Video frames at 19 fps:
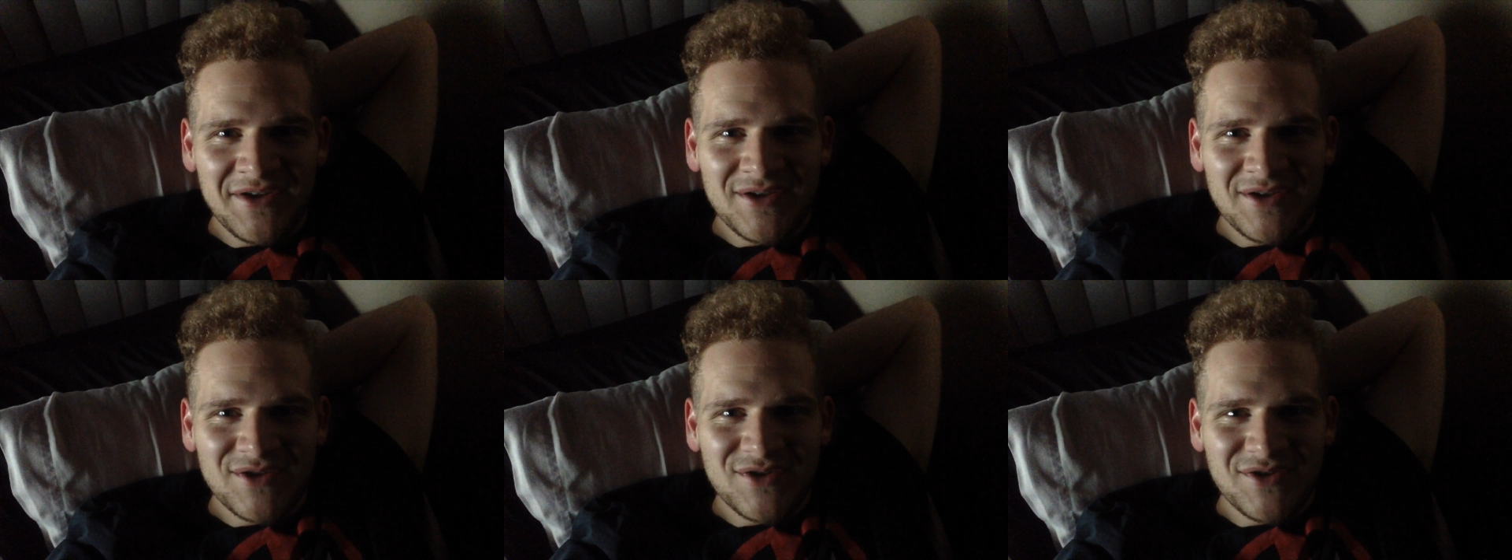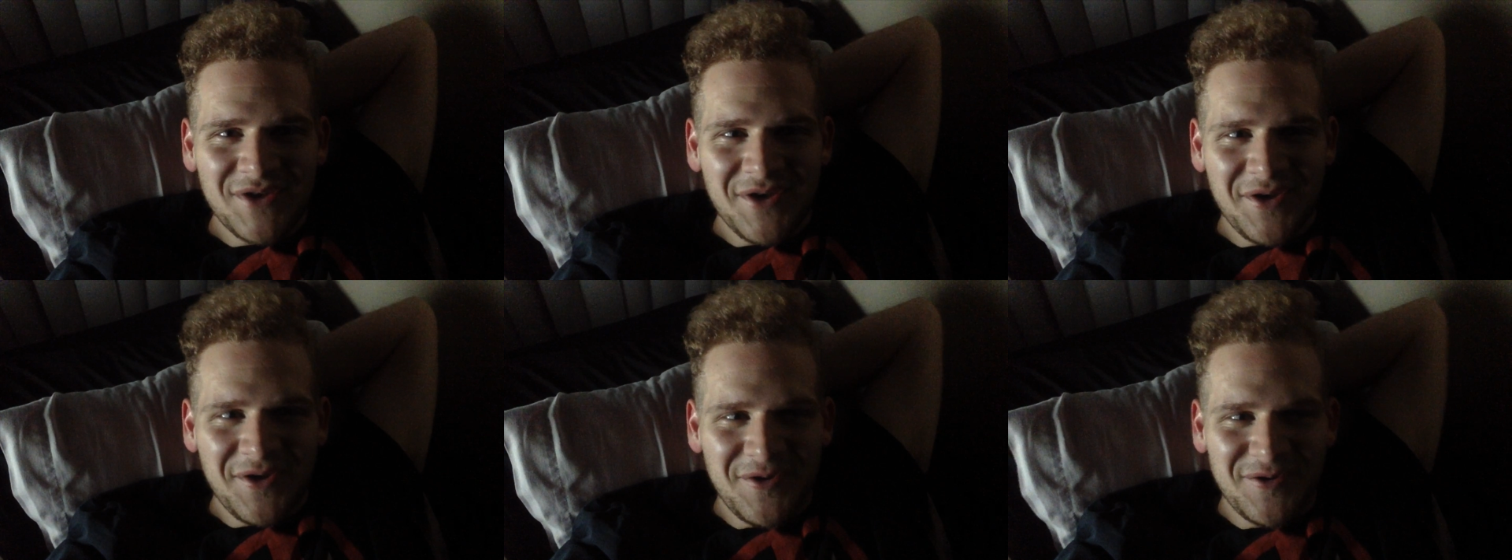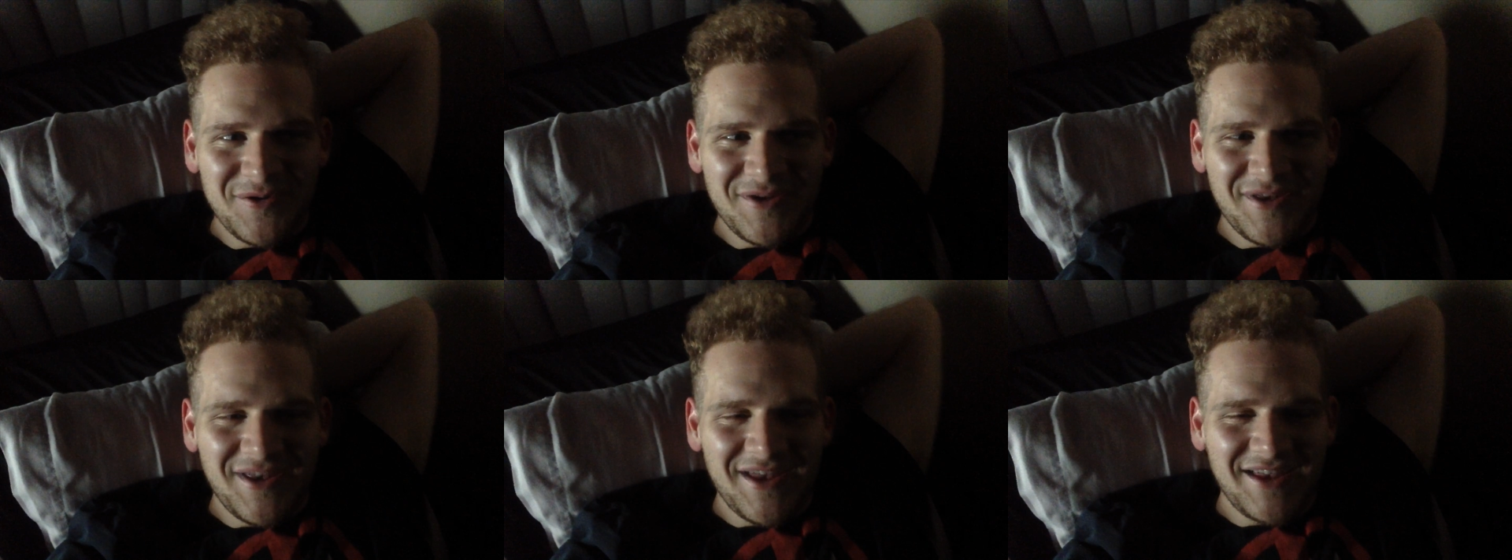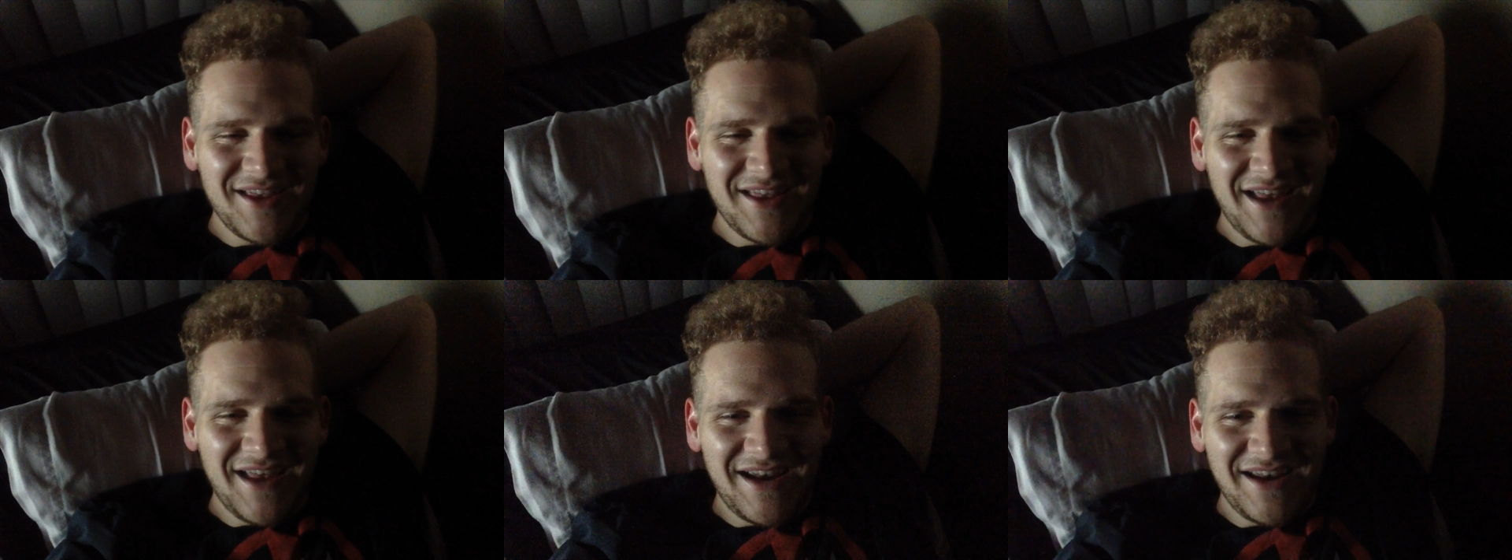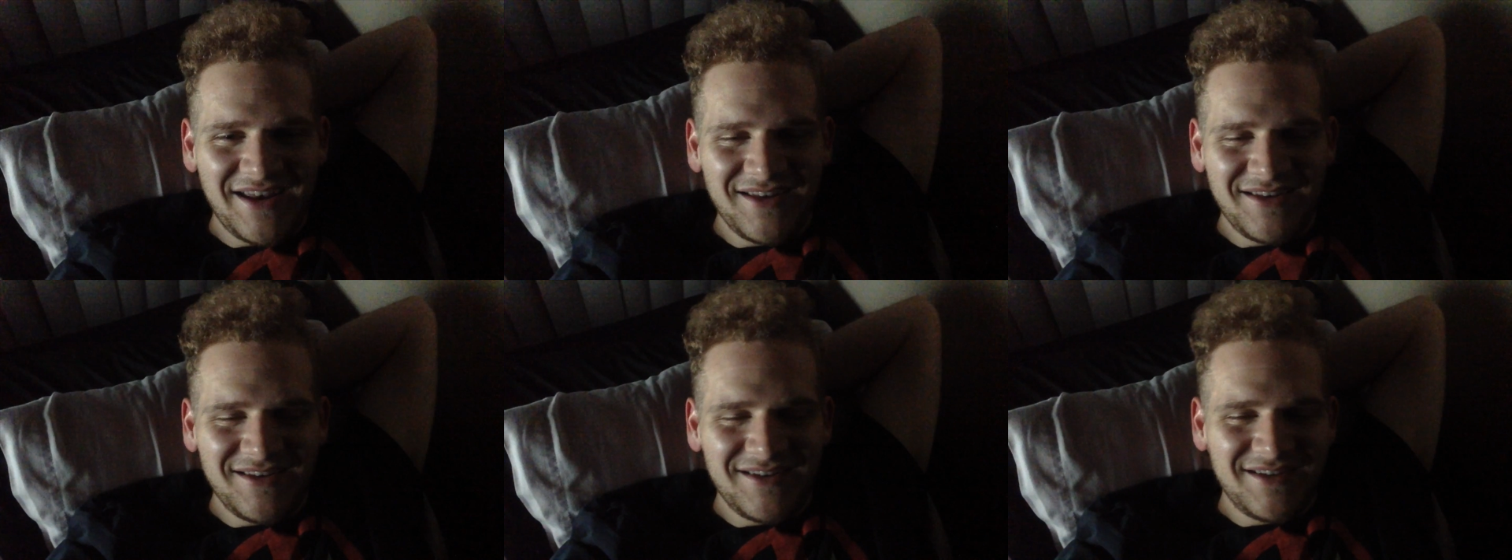So to think that
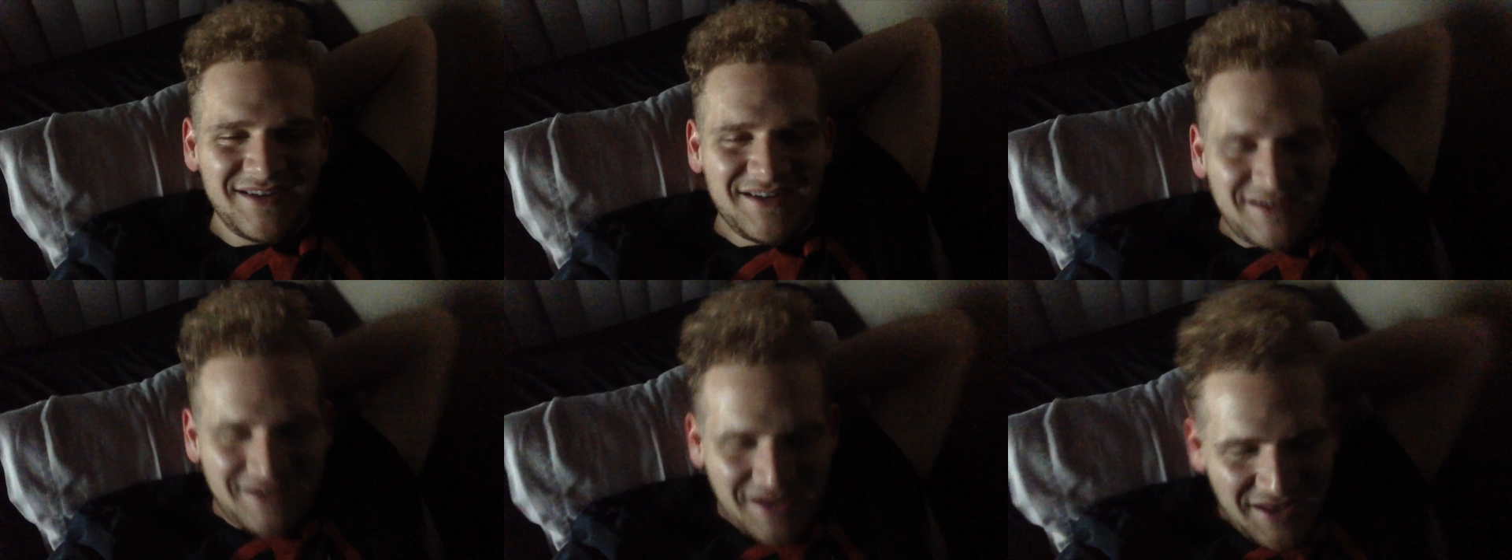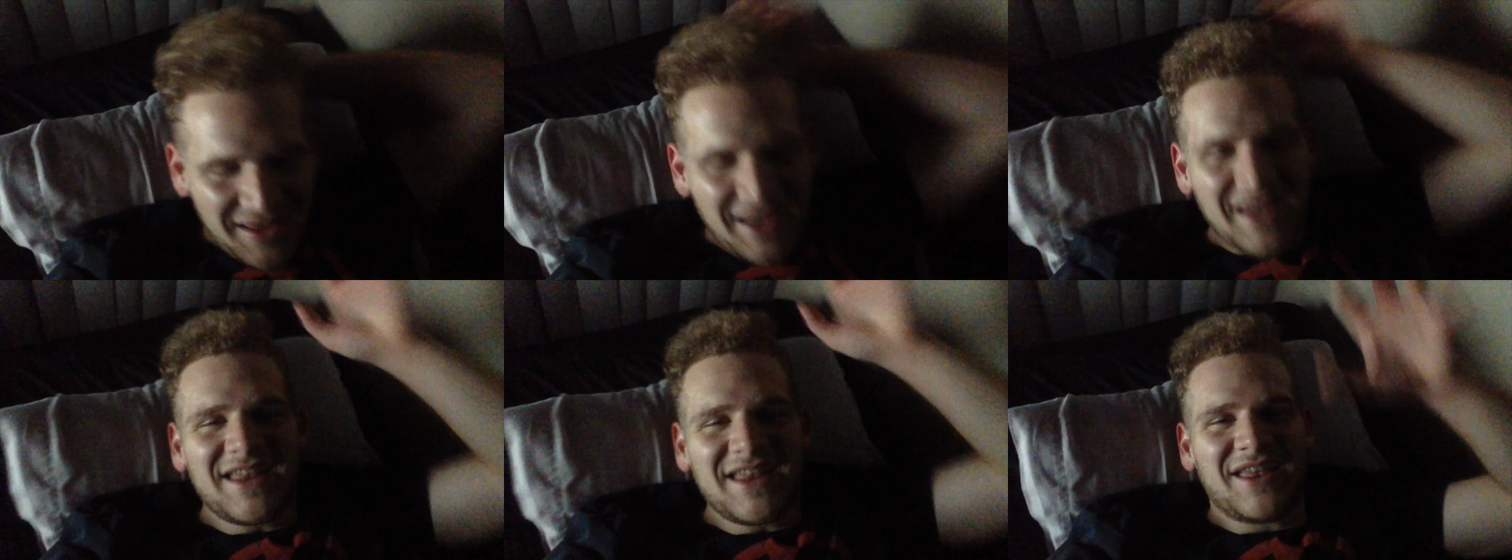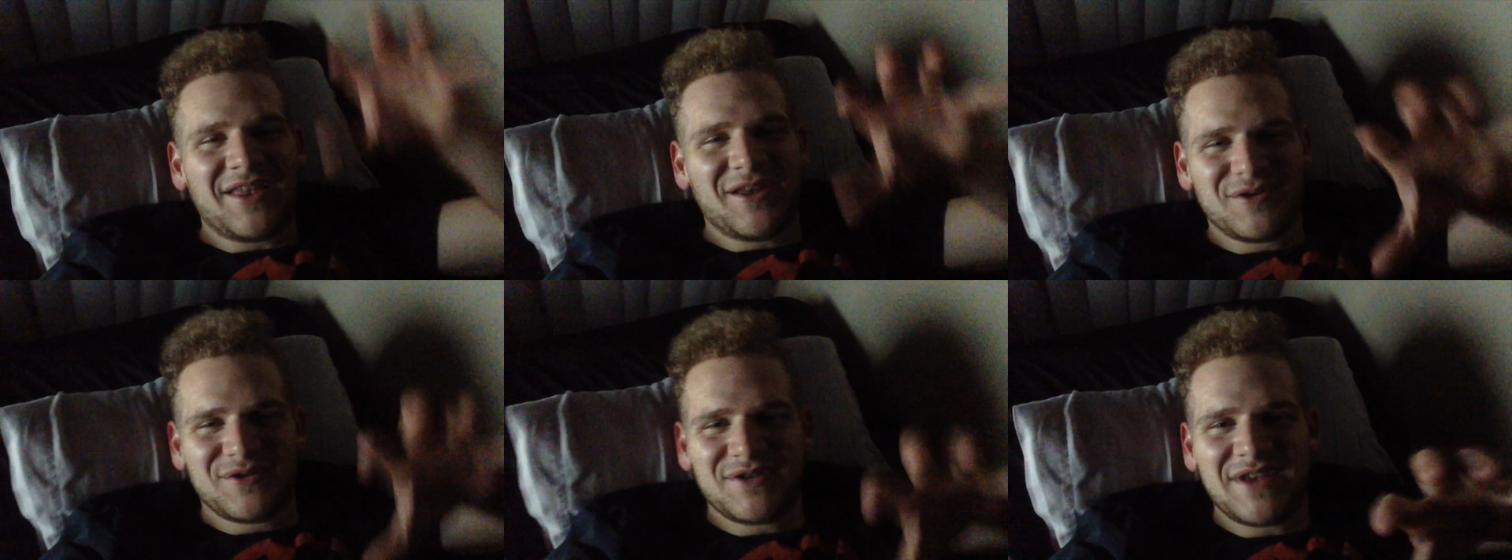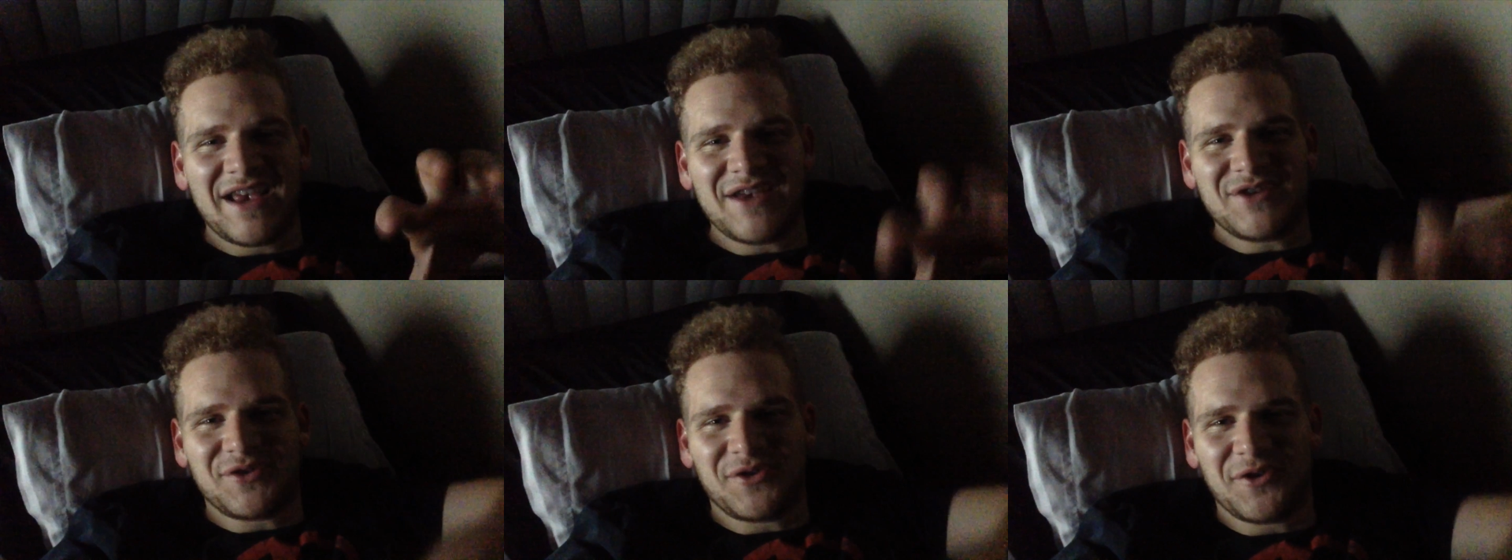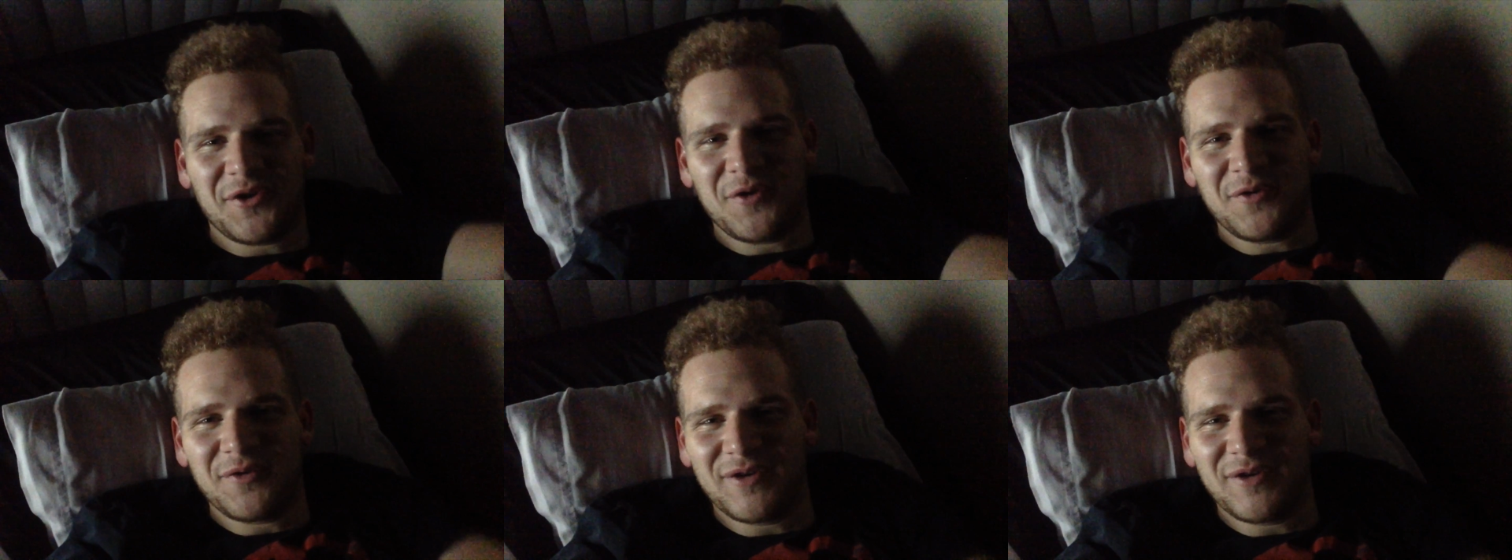it, to think that those days
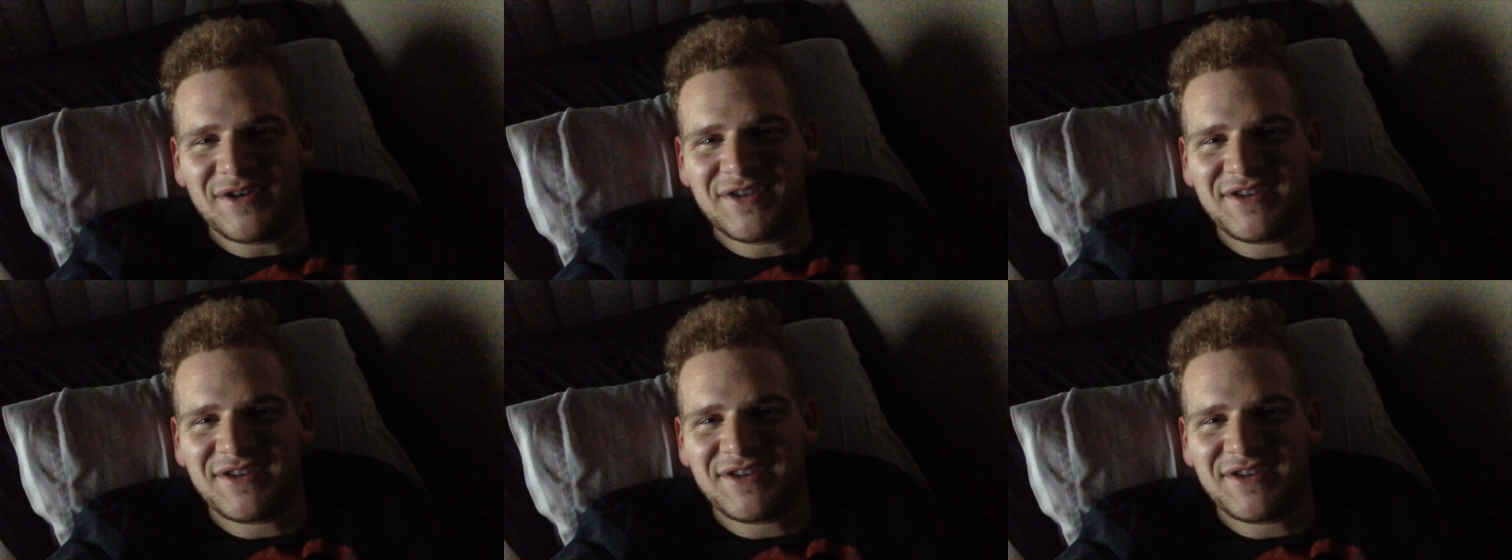are over,